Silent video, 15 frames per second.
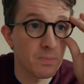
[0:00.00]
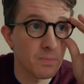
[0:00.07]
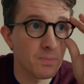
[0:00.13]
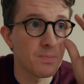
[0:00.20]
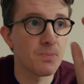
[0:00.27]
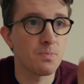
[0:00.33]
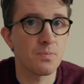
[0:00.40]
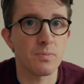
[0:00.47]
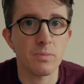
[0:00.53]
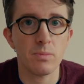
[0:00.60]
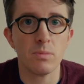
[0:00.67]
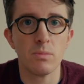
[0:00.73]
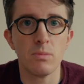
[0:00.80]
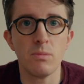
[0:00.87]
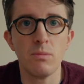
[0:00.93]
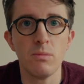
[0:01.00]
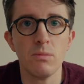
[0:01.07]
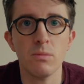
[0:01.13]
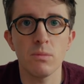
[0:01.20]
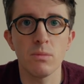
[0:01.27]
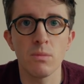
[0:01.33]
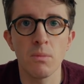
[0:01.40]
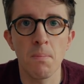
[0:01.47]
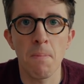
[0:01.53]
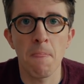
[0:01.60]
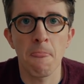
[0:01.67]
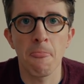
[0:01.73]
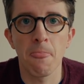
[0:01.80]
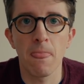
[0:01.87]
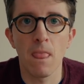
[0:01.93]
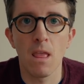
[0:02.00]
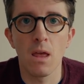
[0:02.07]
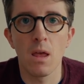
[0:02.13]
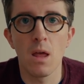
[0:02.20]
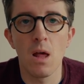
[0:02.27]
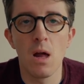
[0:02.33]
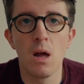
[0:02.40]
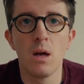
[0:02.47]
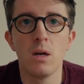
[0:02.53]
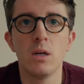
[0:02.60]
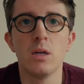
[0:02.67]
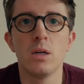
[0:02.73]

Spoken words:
[no speech]